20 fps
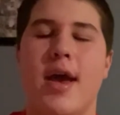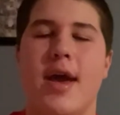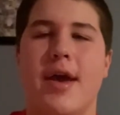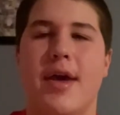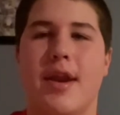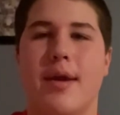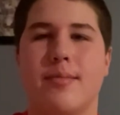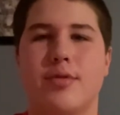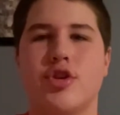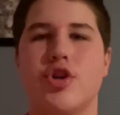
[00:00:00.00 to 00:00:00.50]

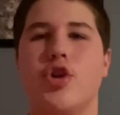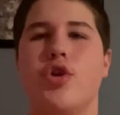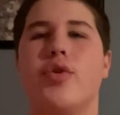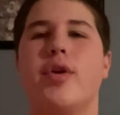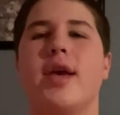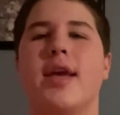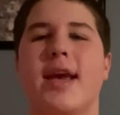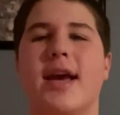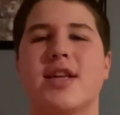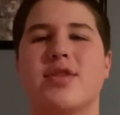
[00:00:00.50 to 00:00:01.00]
and I'm sure you
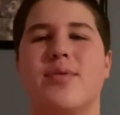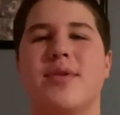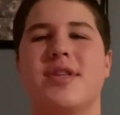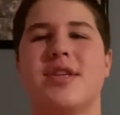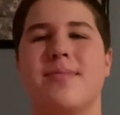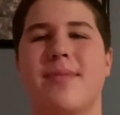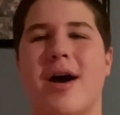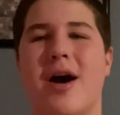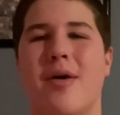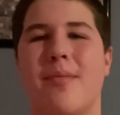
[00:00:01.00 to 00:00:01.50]
can guess what it's
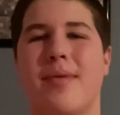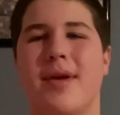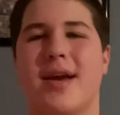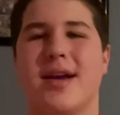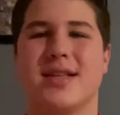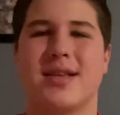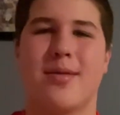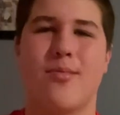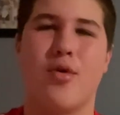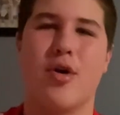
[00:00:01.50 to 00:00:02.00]
about
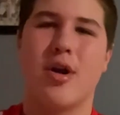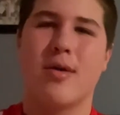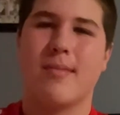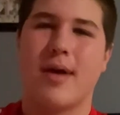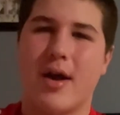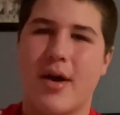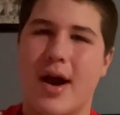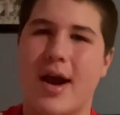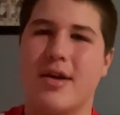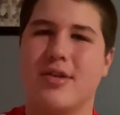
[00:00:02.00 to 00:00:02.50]
because I'm wearing my
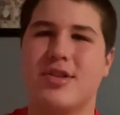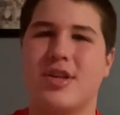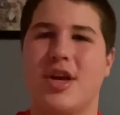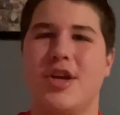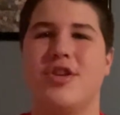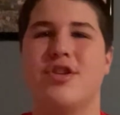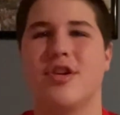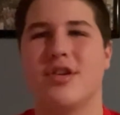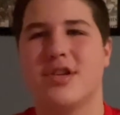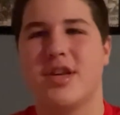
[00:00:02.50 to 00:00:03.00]
Ohio
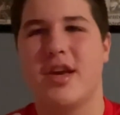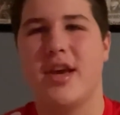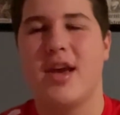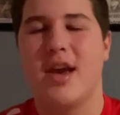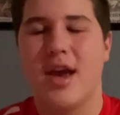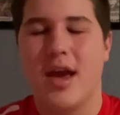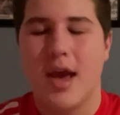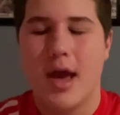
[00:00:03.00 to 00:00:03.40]
State jersey.